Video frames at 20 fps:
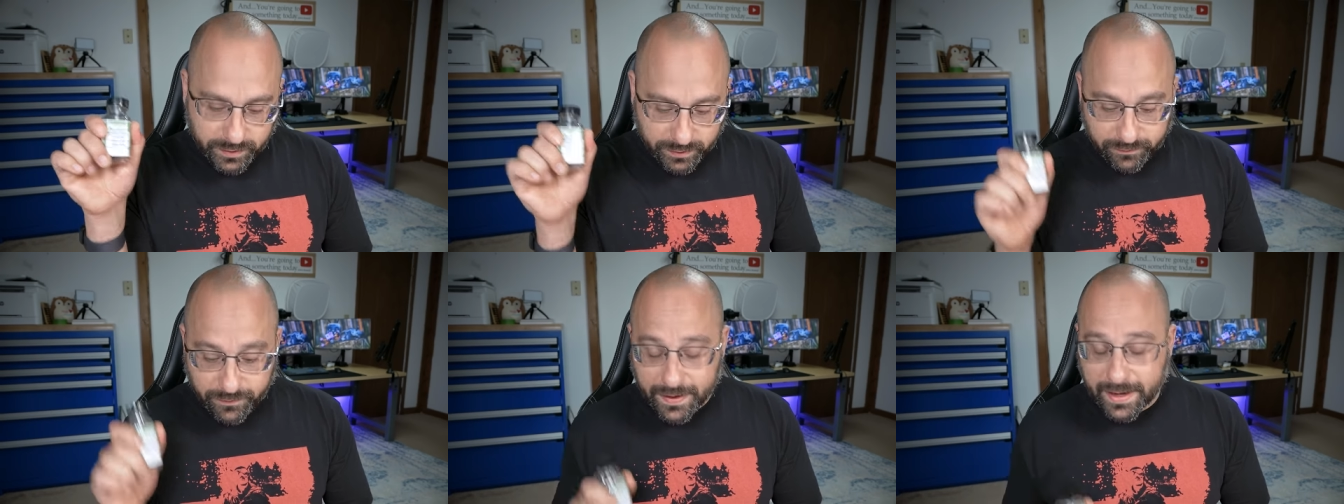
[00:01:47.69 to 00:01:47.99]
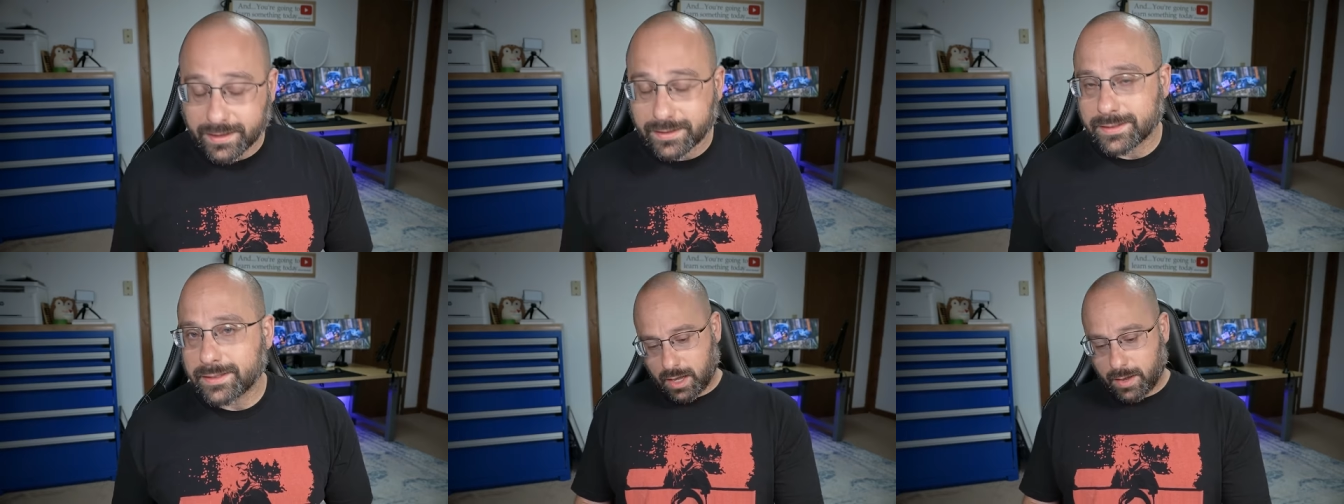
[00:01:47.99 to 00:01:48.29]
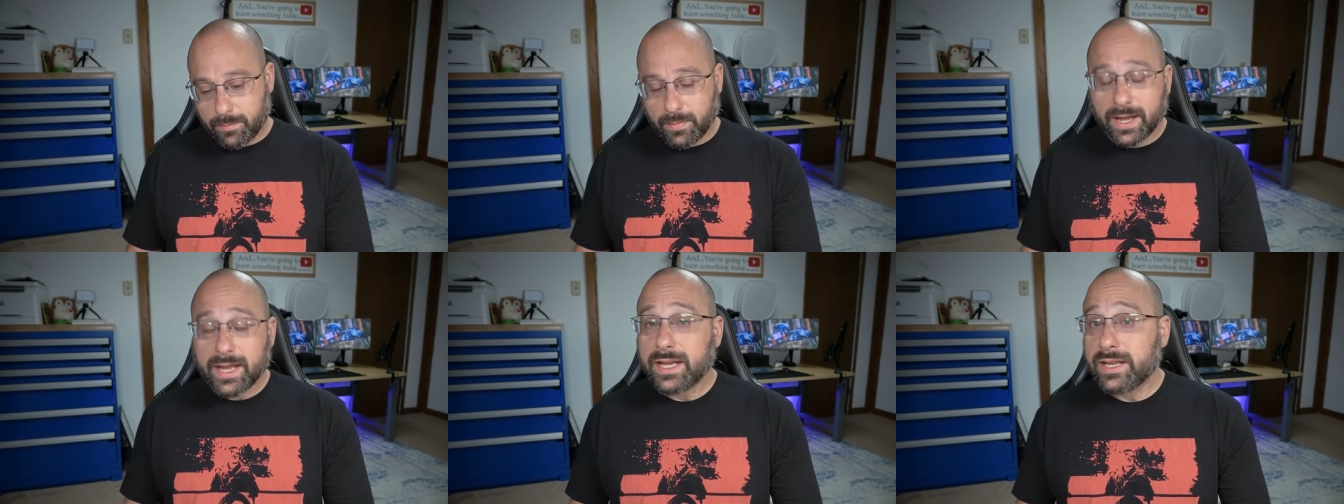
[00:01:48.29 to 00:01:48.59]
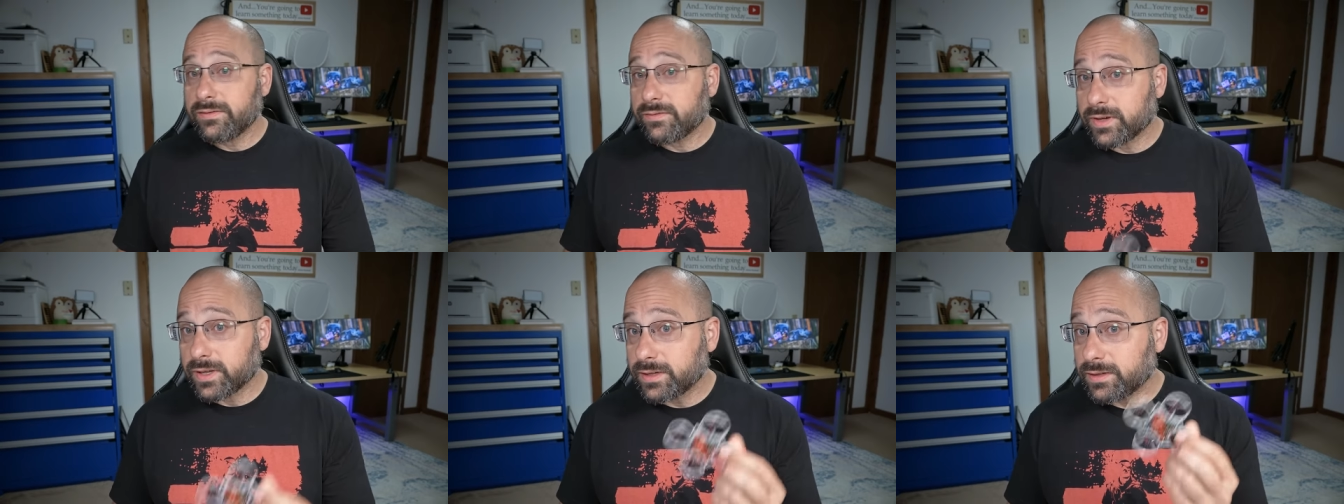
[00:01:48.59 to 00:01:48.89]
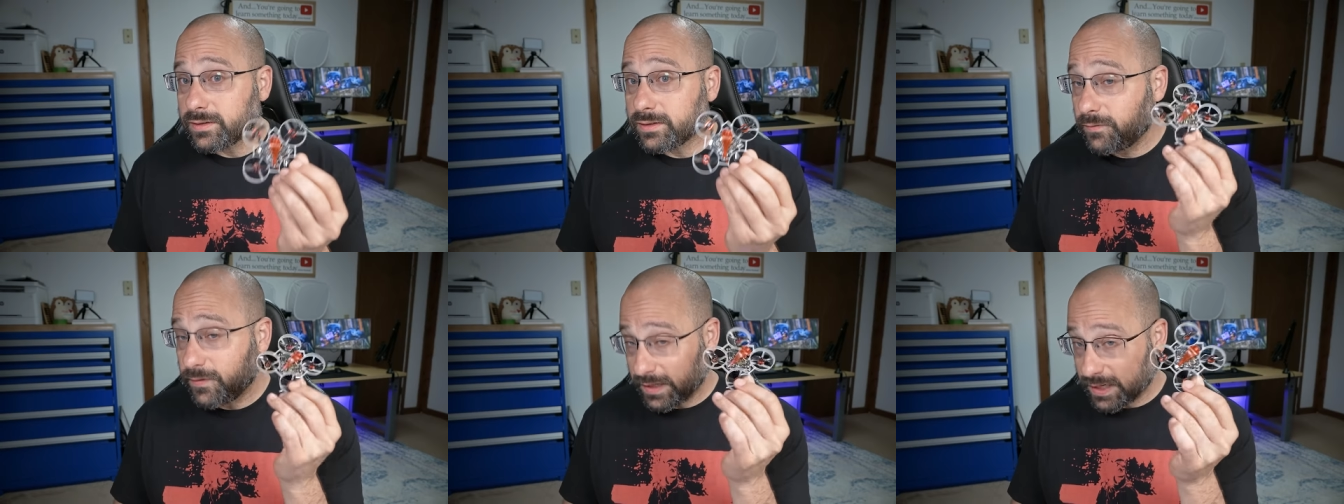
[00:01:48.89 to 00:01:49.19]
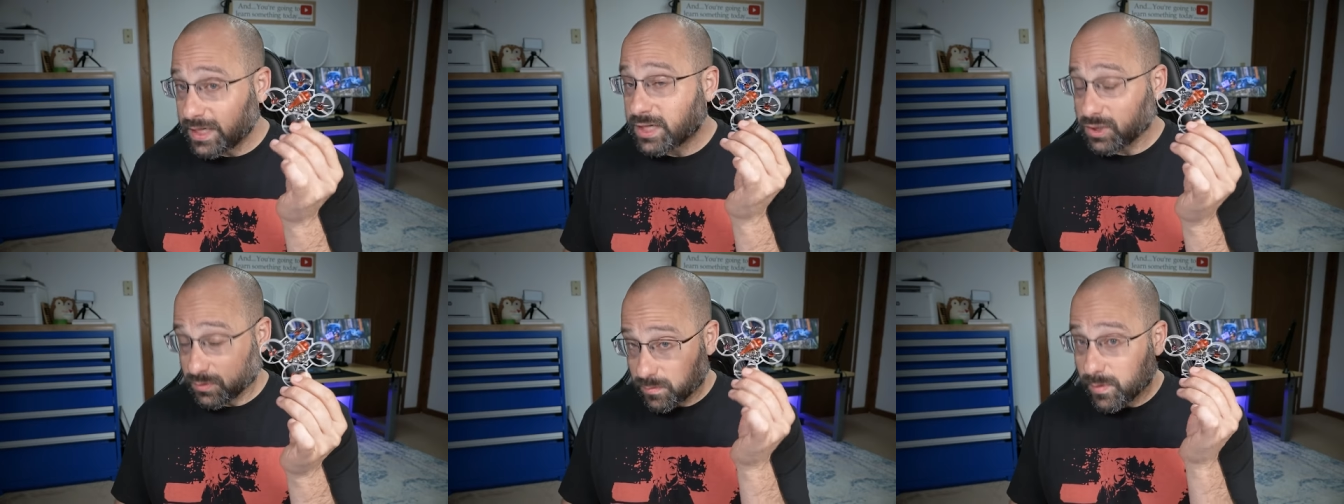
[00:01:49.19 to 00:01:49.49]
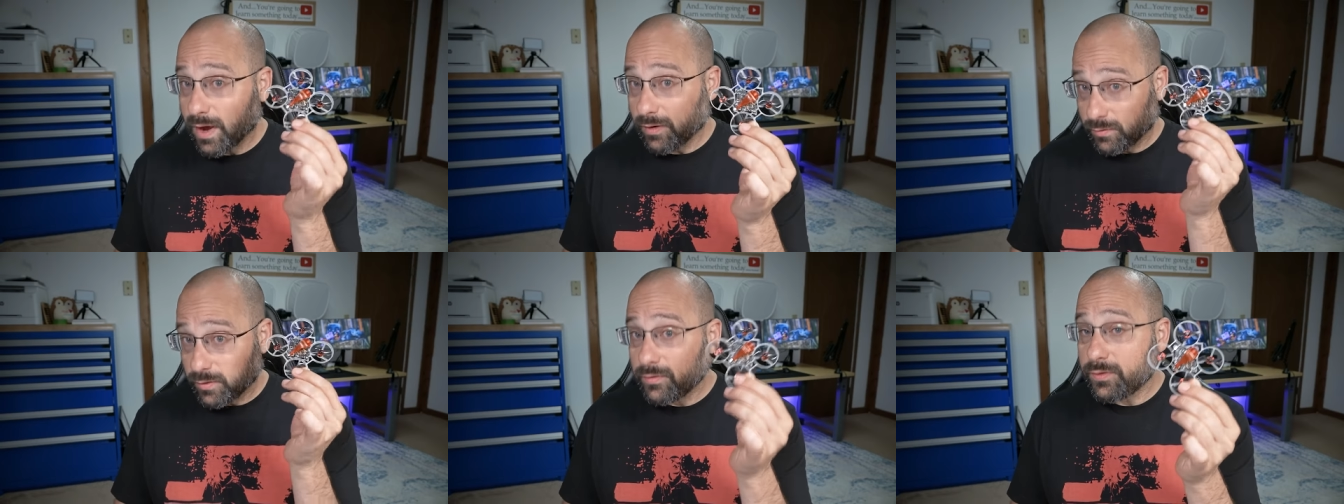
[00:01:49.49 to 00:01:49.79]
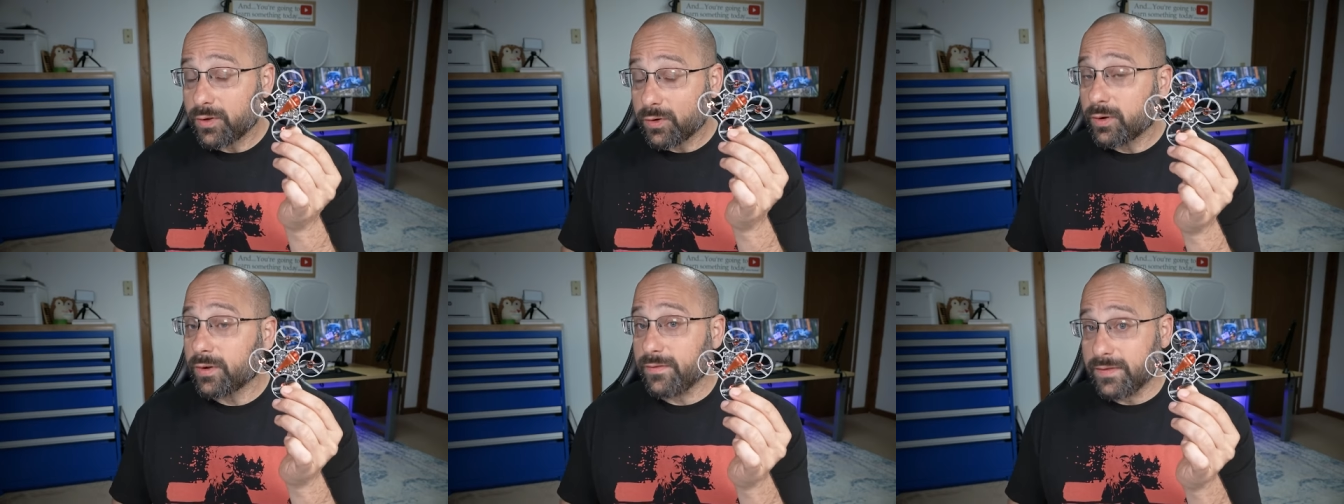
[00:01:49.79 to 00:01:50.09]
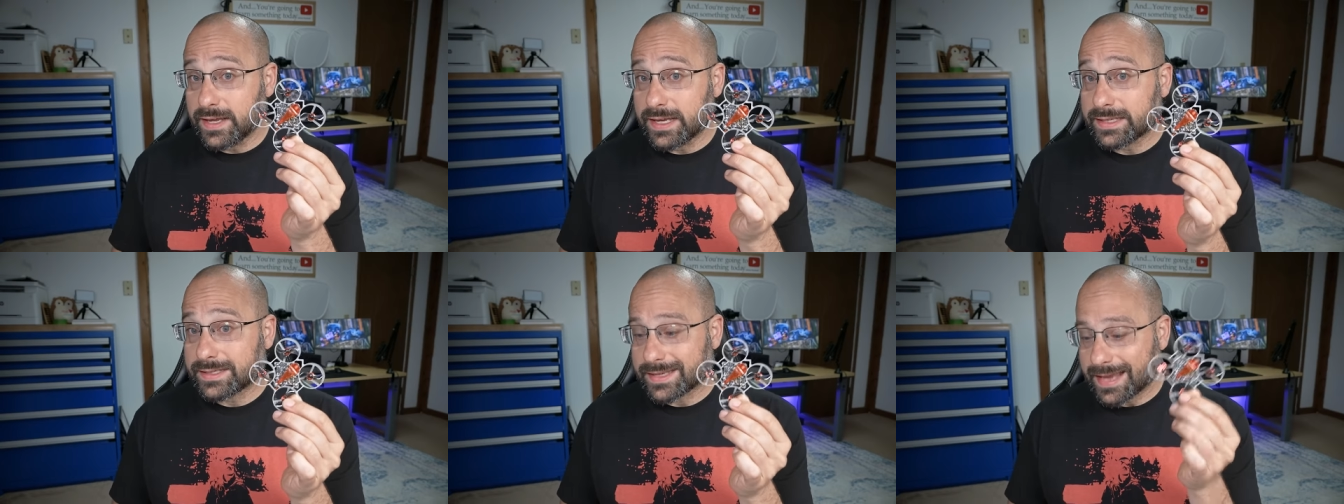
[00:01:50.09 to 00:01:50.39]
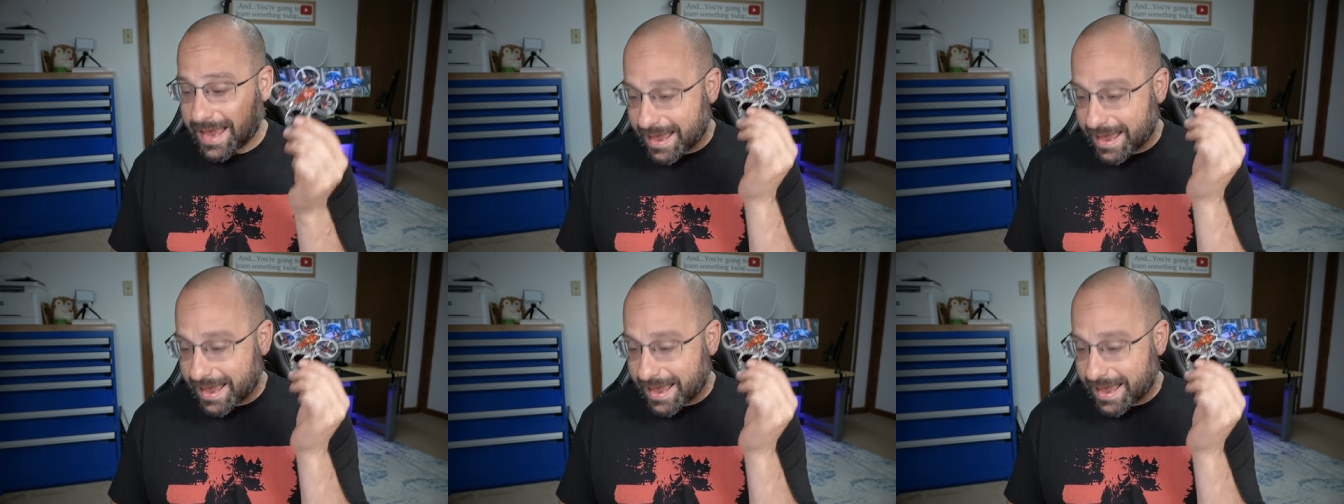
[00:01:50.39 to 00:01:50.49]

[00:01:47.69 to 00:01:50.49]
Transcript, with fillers: In fact, I might even finish my review of this